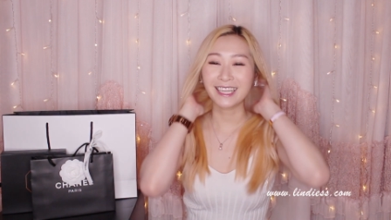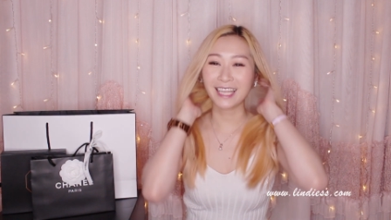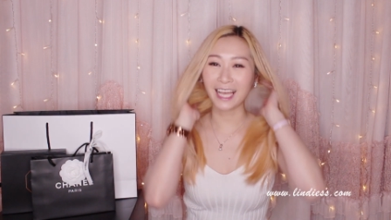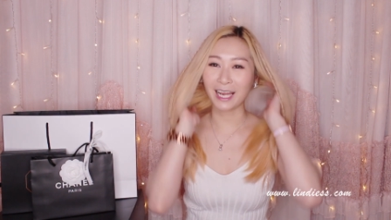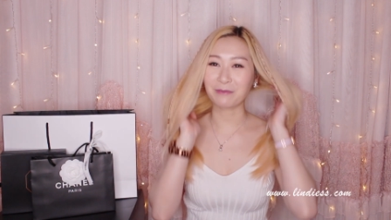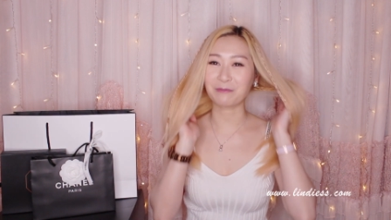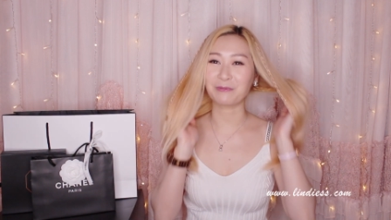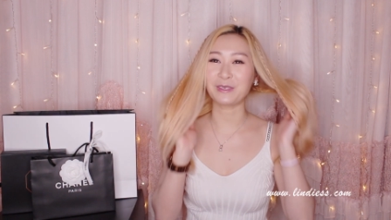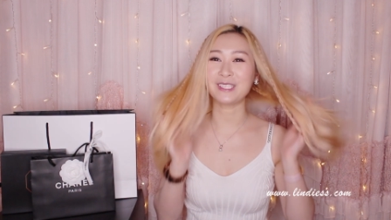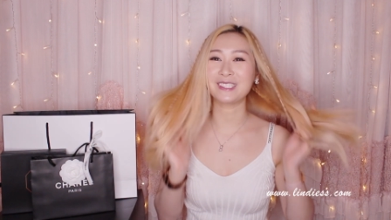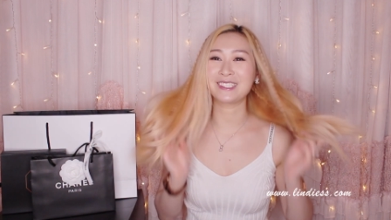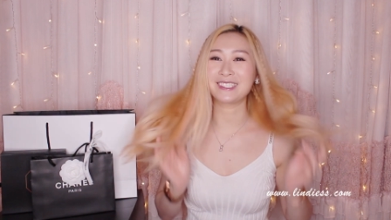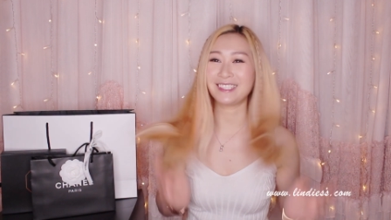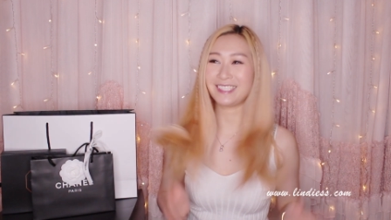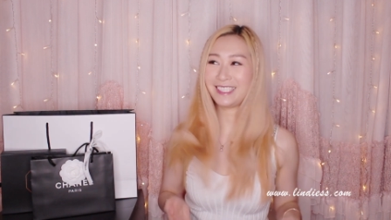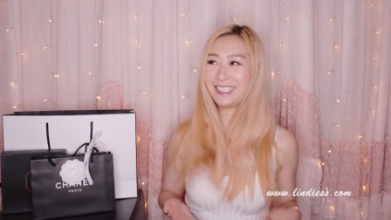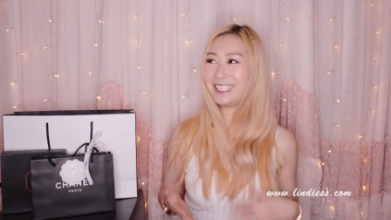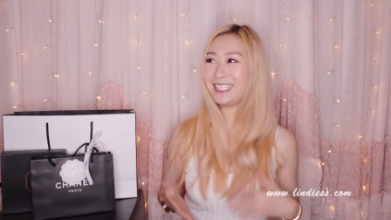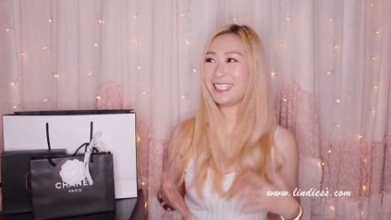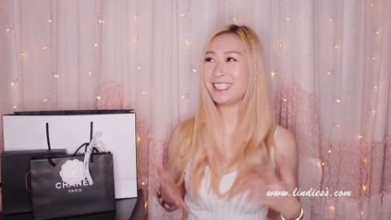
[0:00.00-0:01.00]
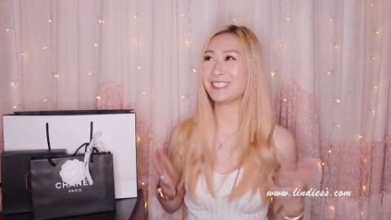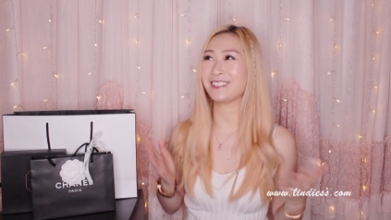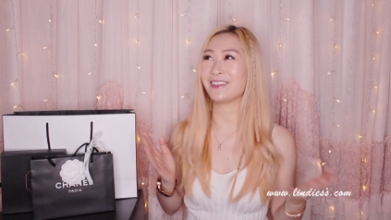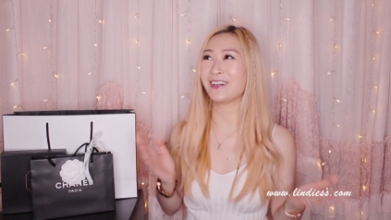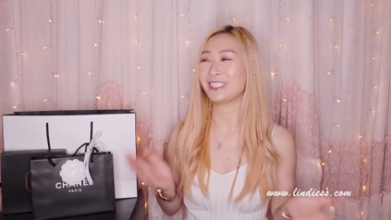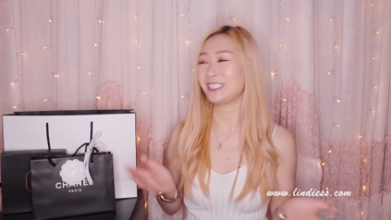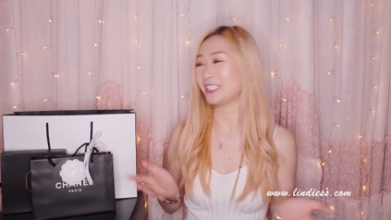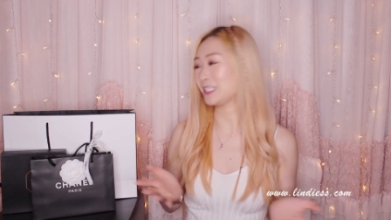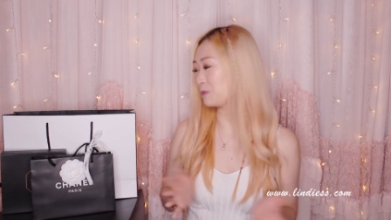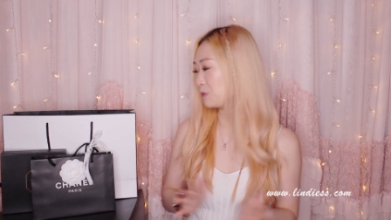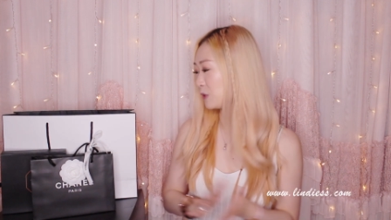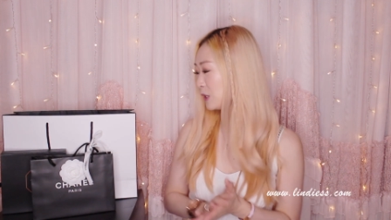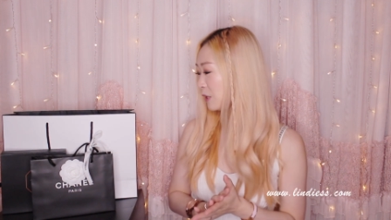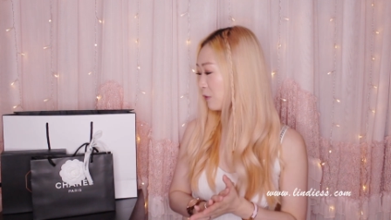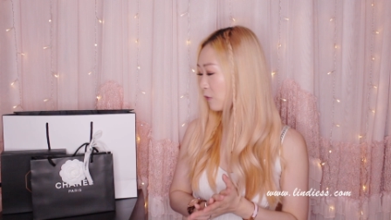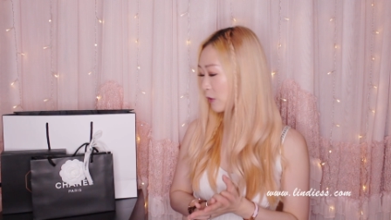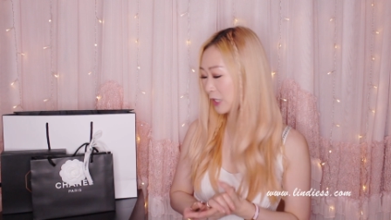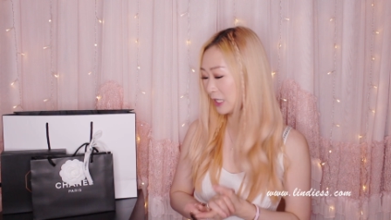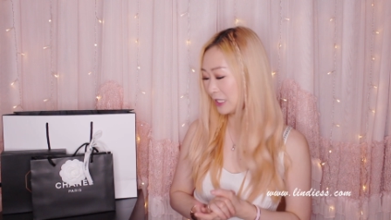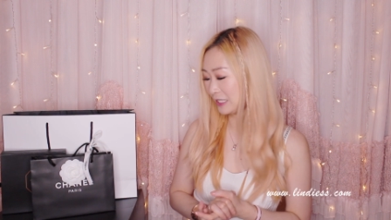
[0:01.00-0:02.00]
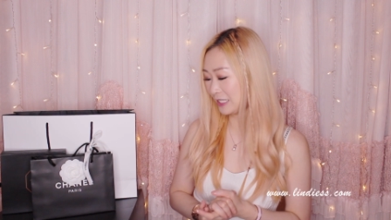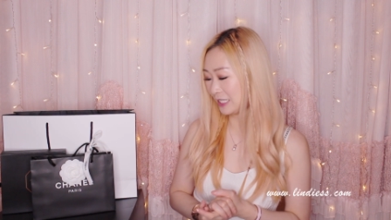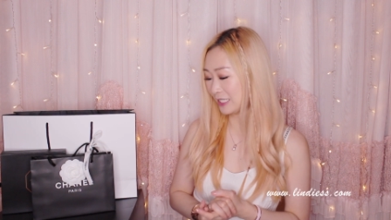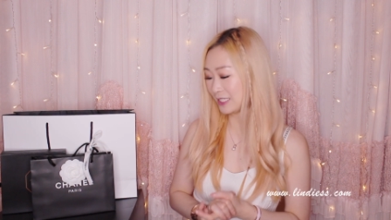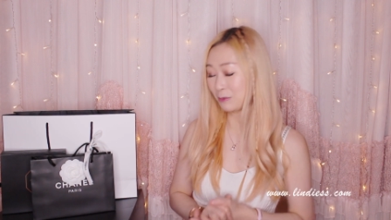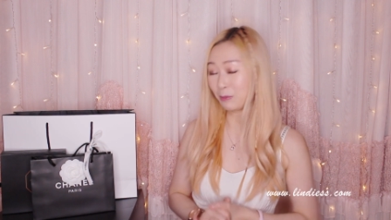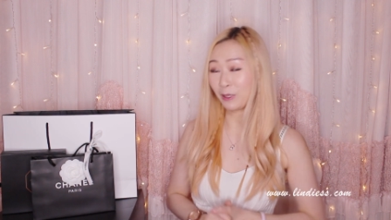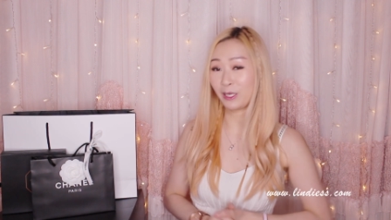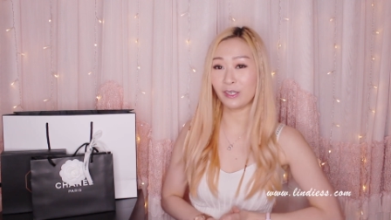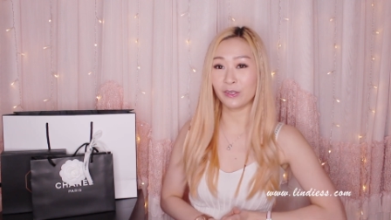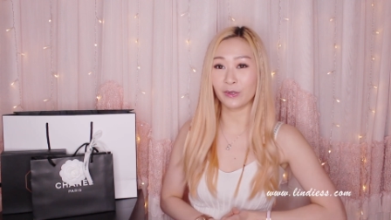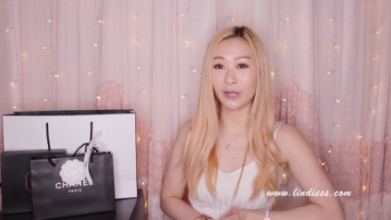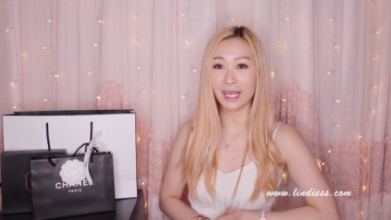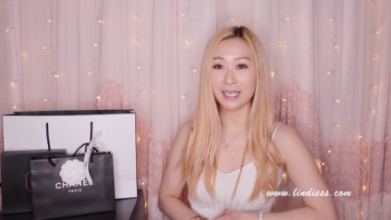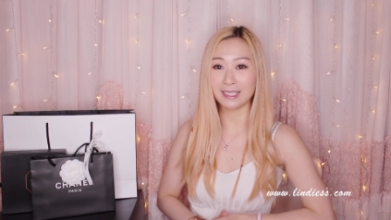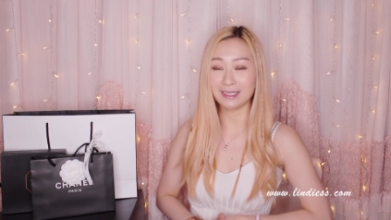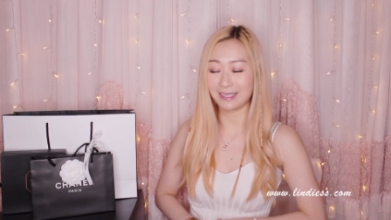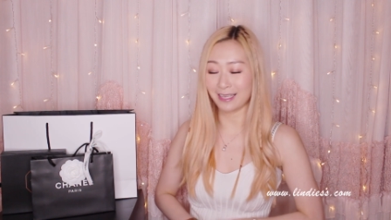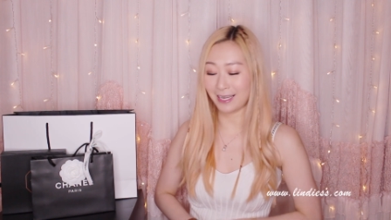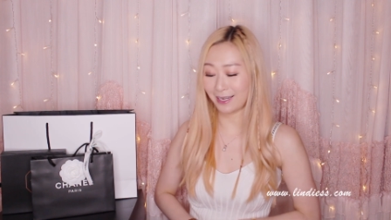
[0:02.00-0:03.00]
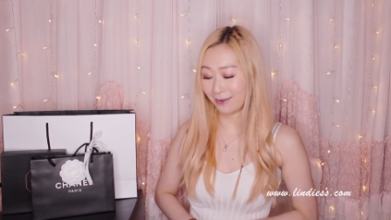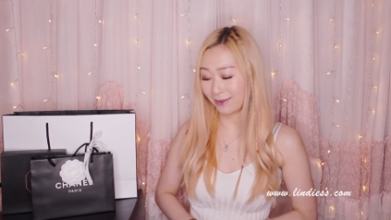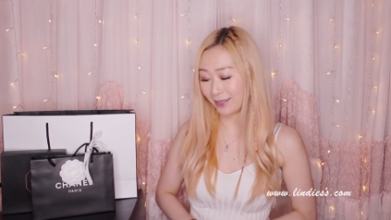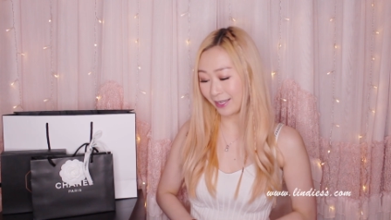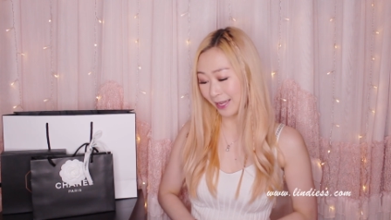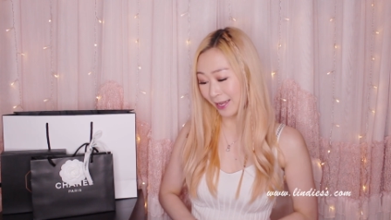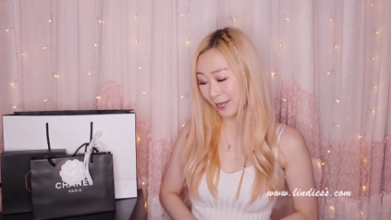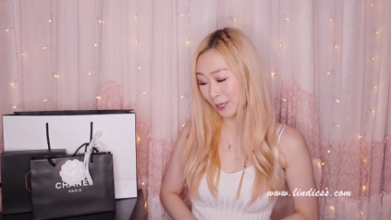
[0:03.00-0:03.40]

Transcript: that means sticky. So I just really wanted to explain you guys that.